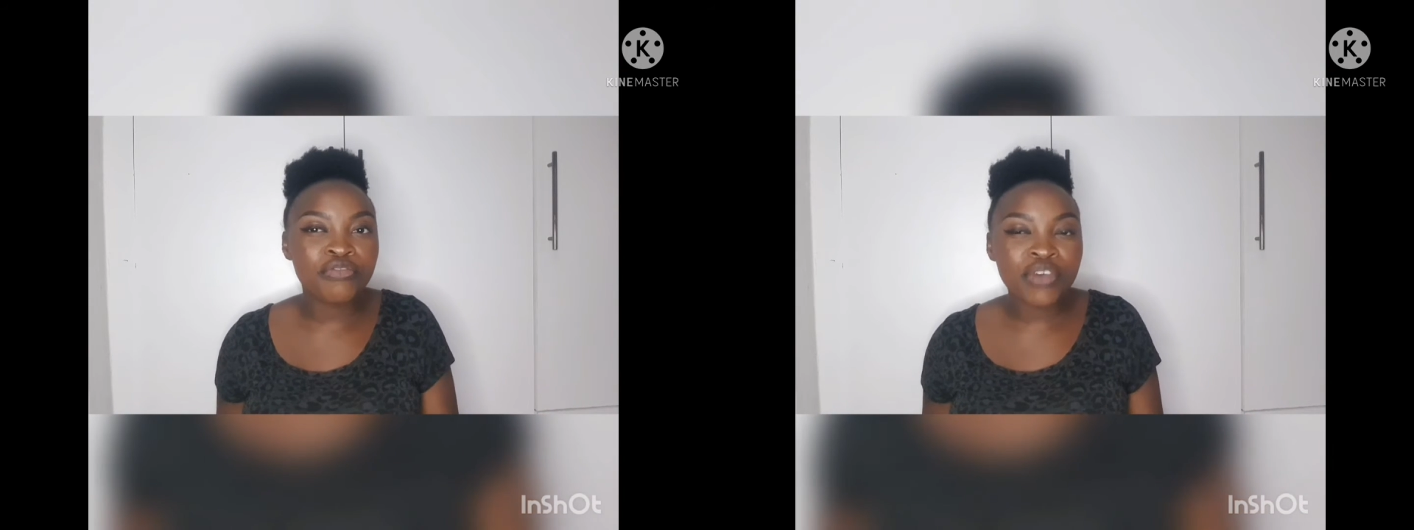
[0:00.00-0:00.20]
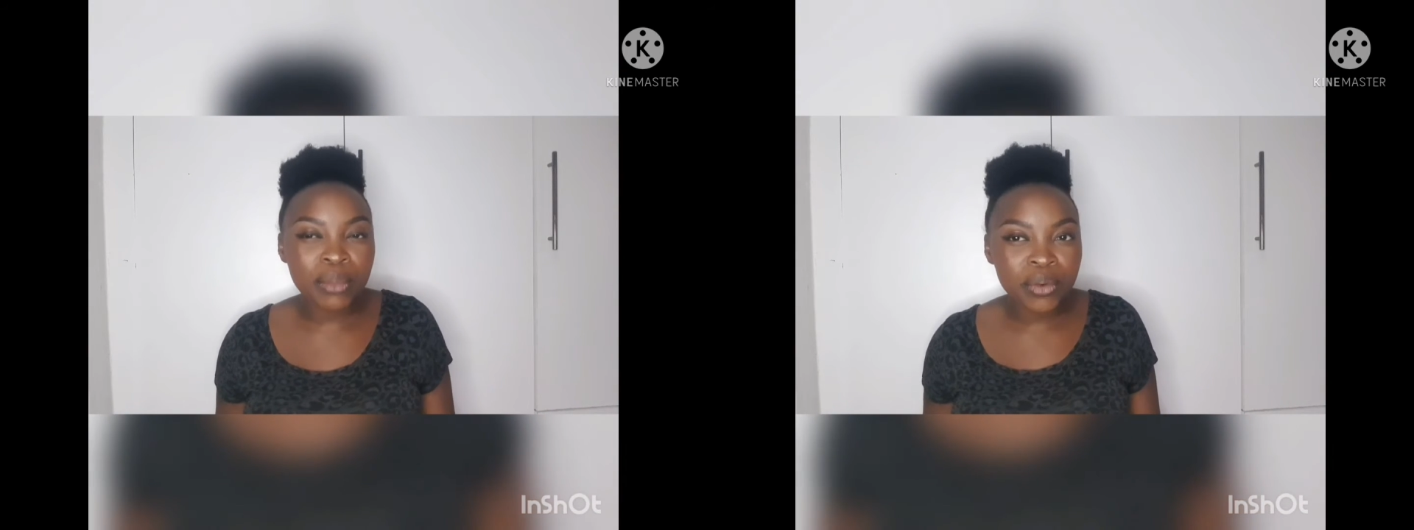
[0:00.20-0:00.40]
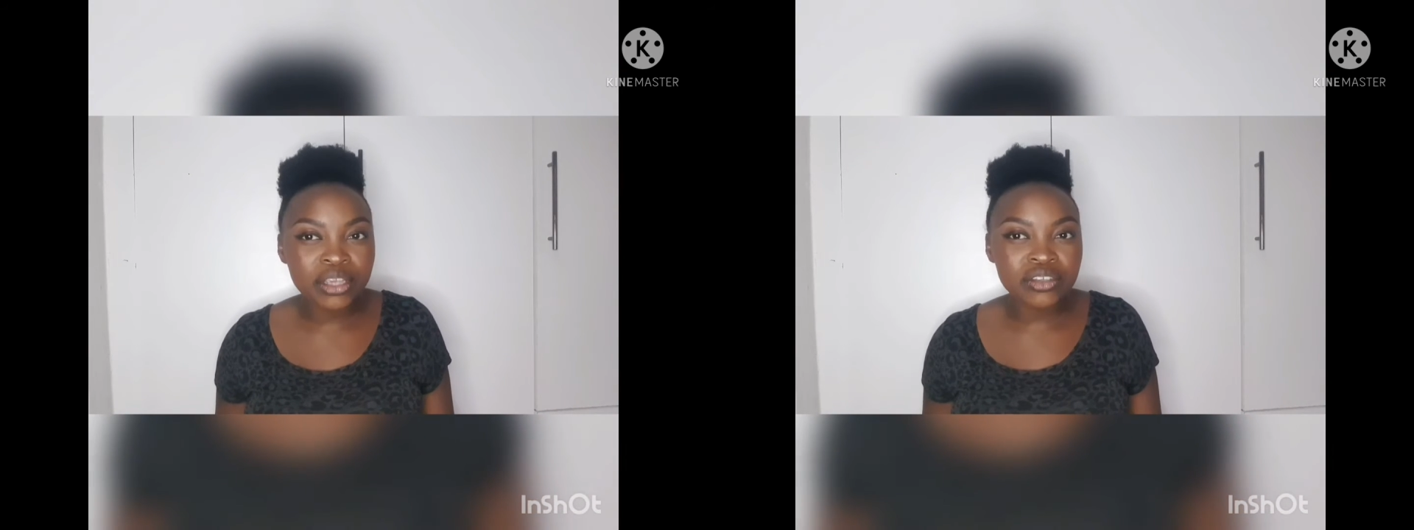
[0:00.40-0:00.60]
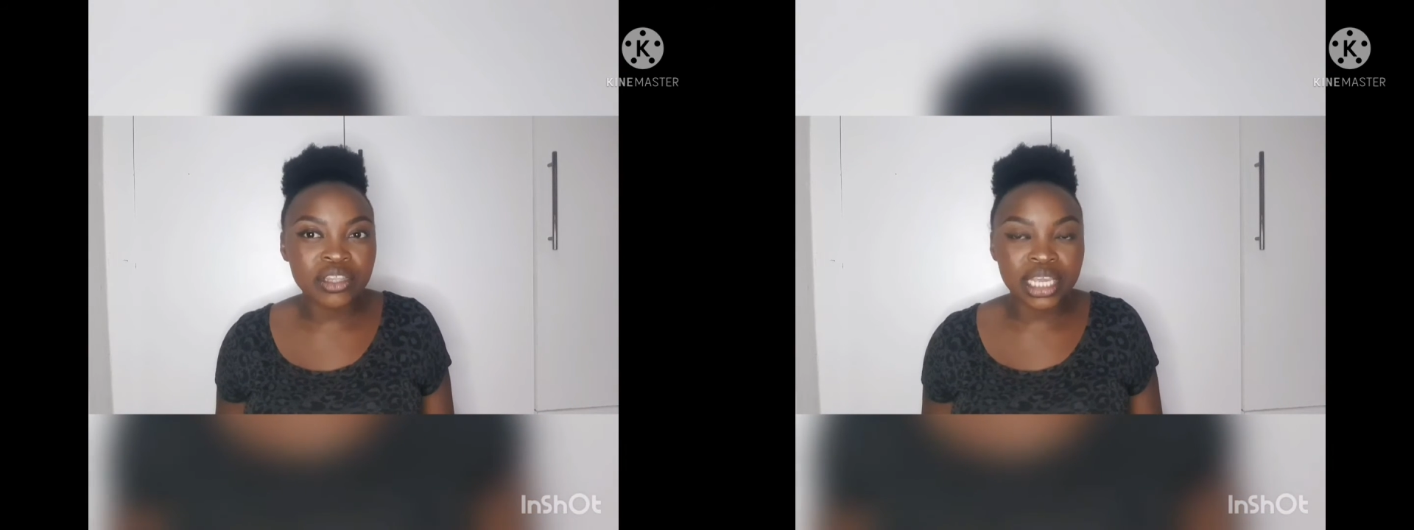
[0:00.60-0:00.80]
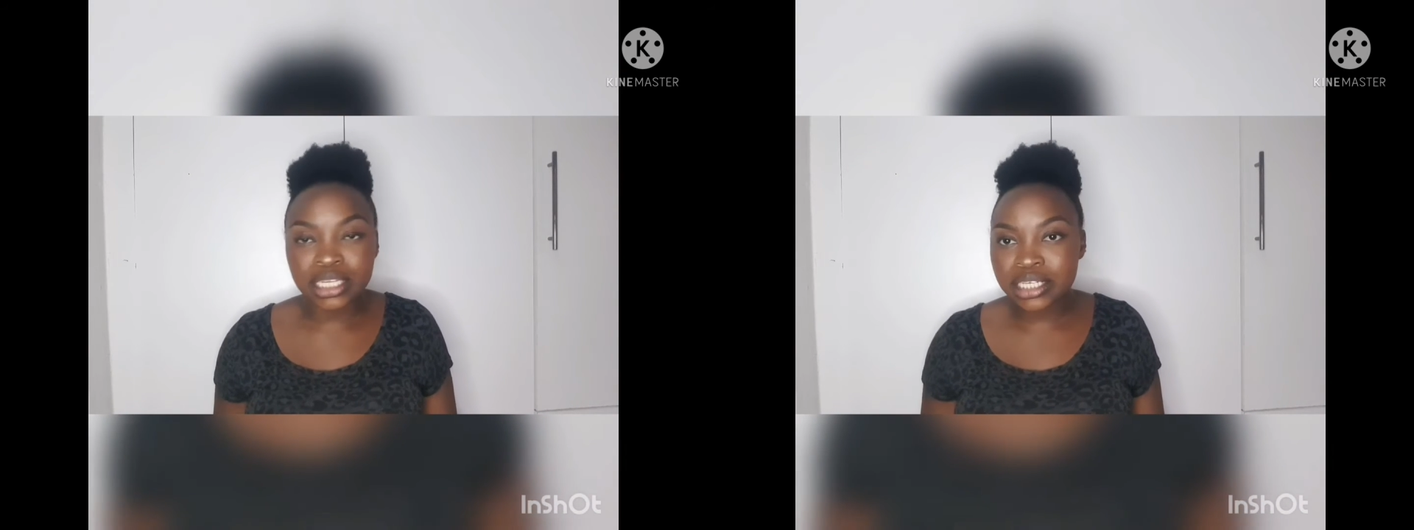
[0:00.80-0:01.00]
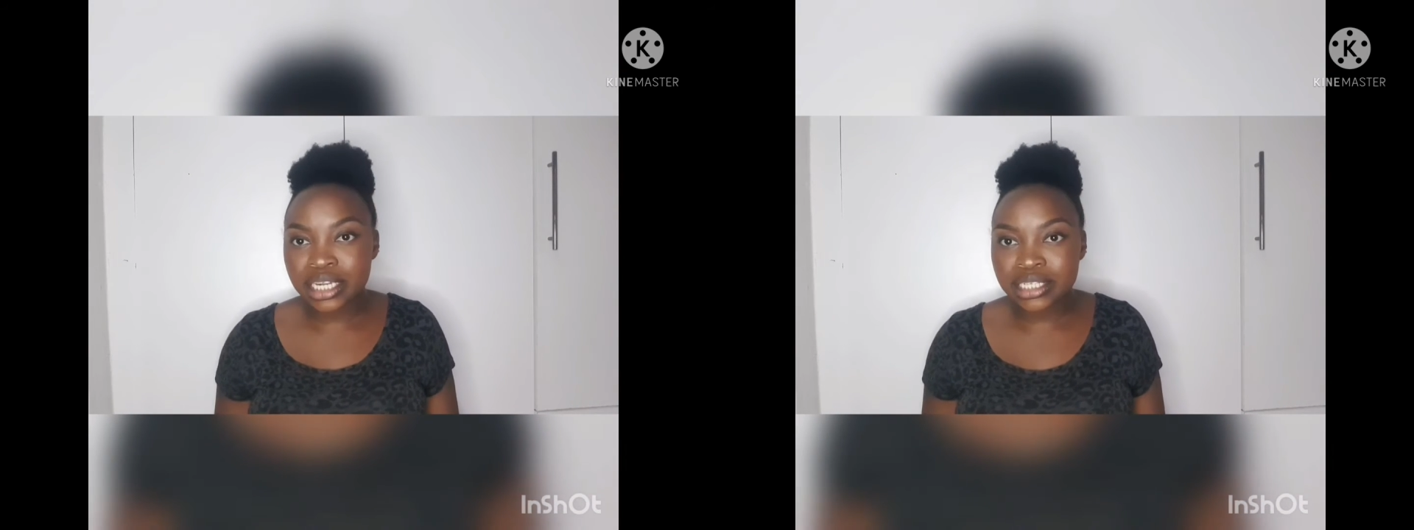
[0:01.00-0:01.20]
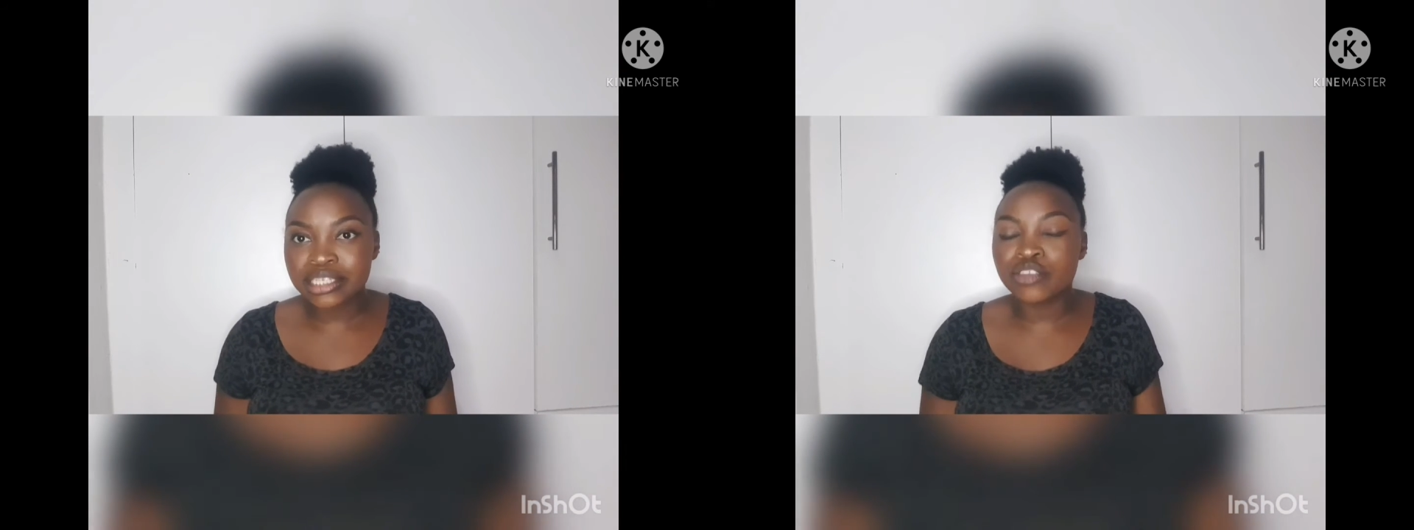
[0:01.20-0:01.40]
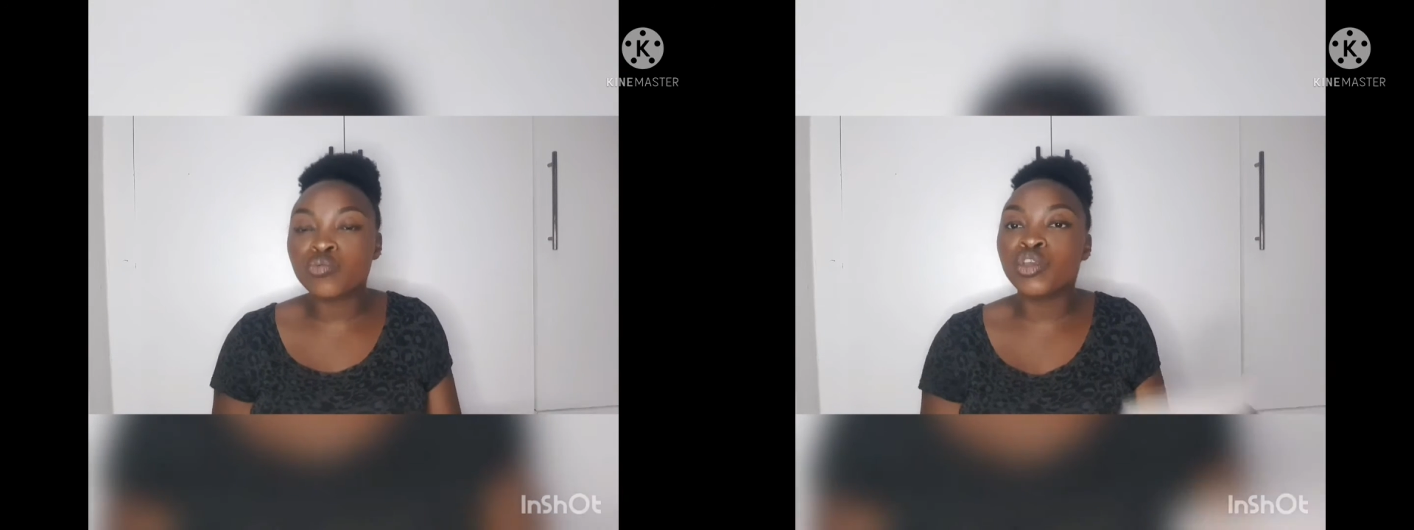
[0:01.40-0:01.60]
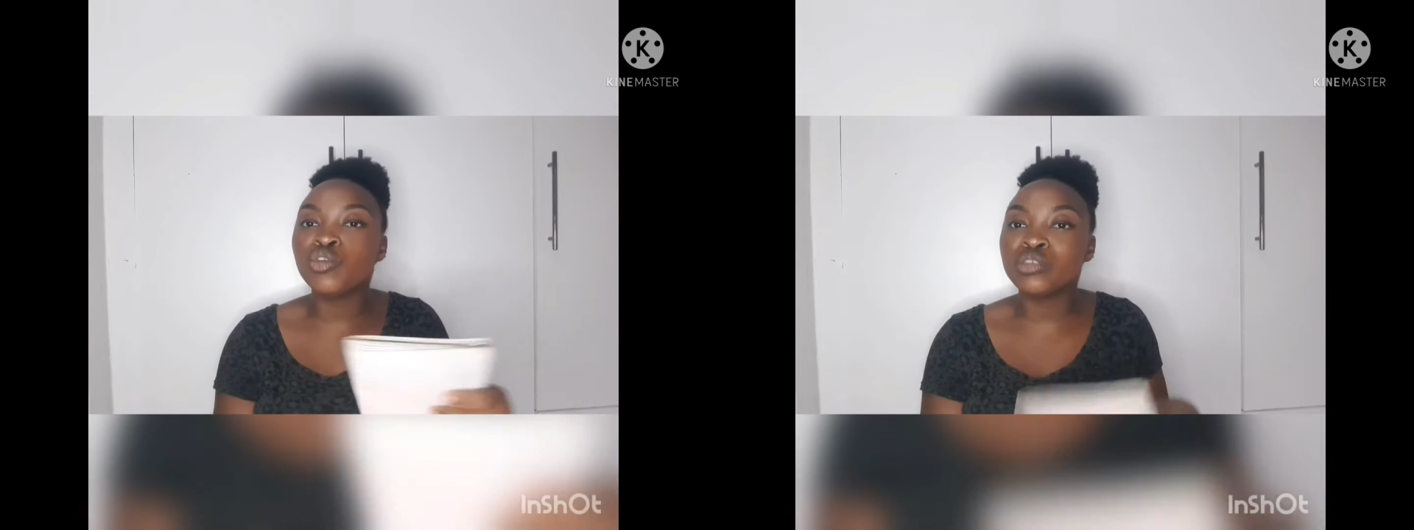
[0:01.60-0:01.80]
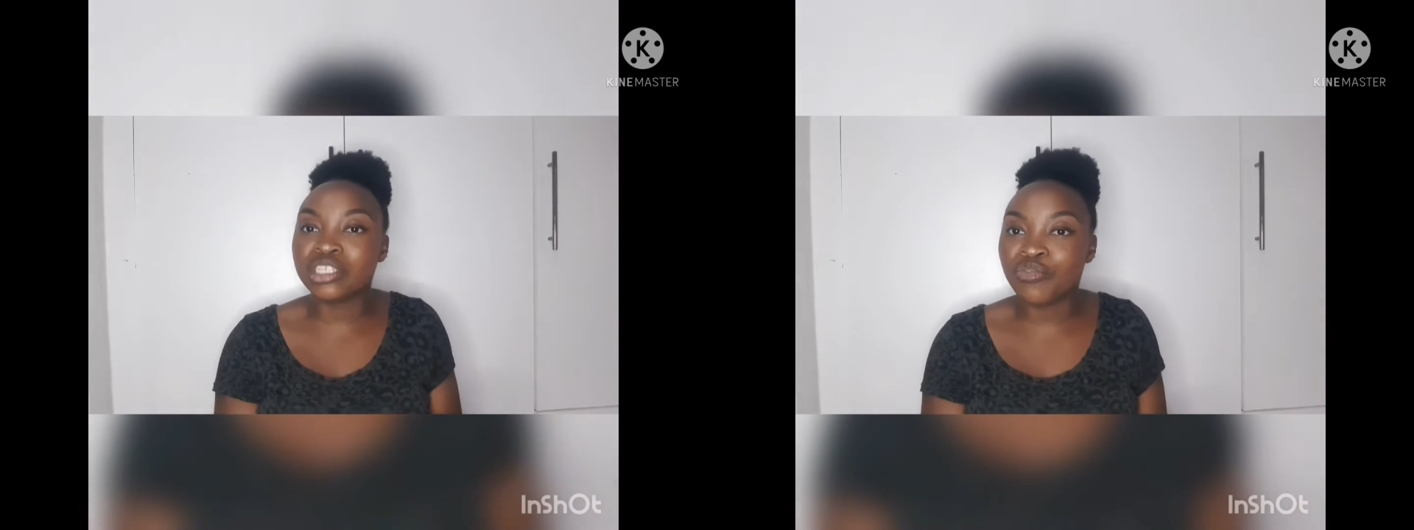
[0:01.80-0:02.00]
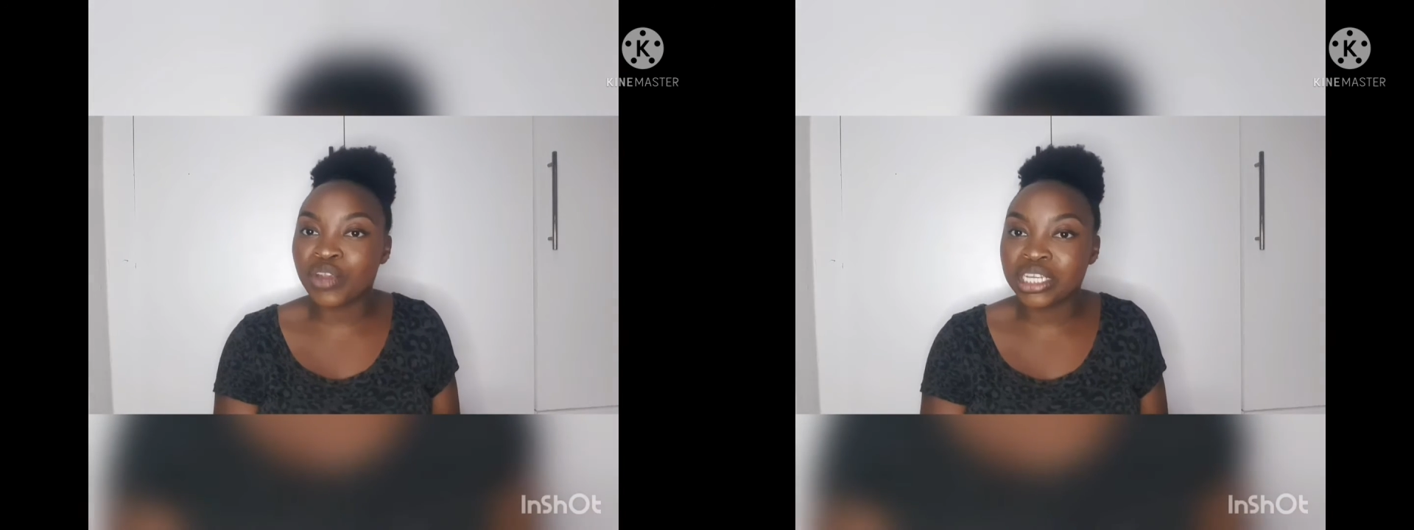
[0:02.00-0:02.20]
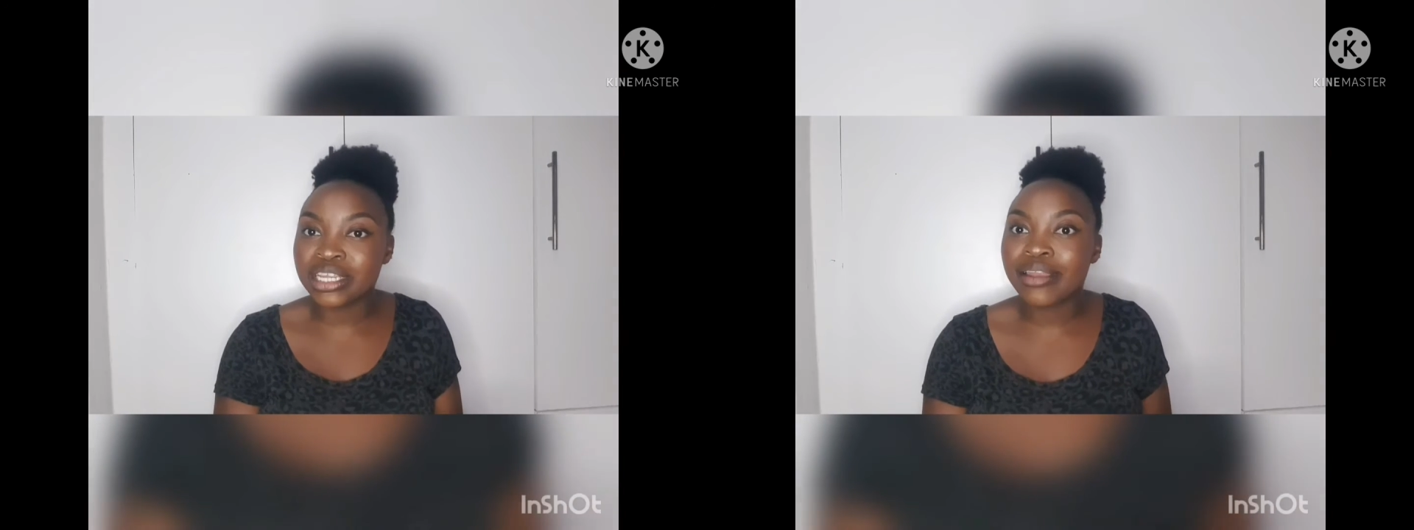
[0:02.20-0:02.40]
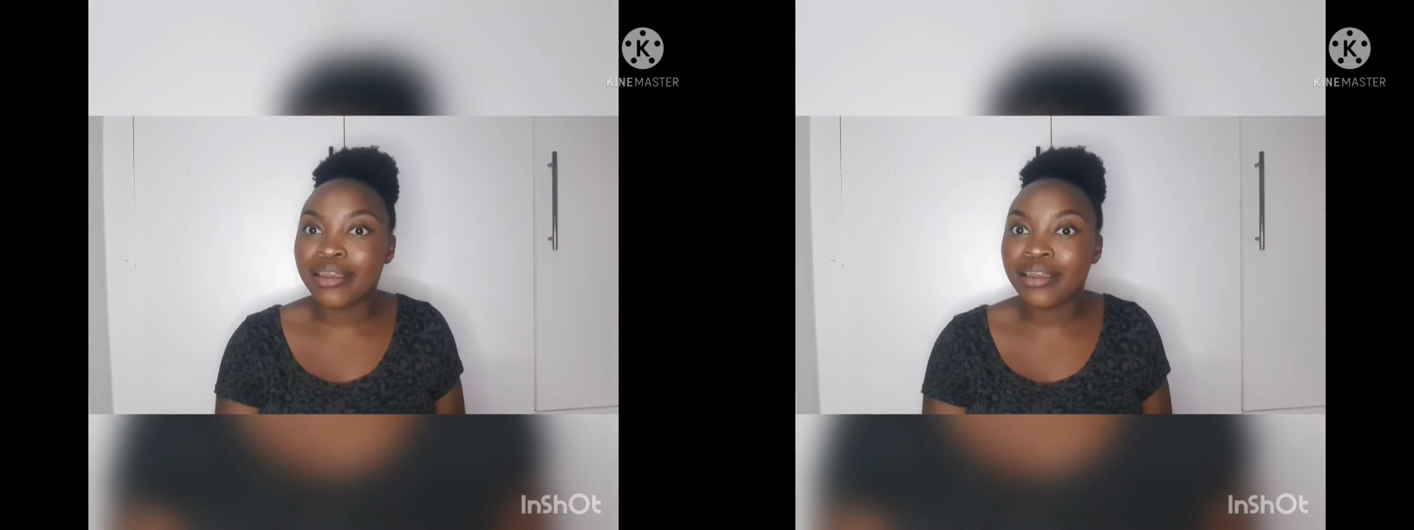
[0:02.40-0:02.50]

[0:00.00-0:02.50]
fabrics on the internet since we use different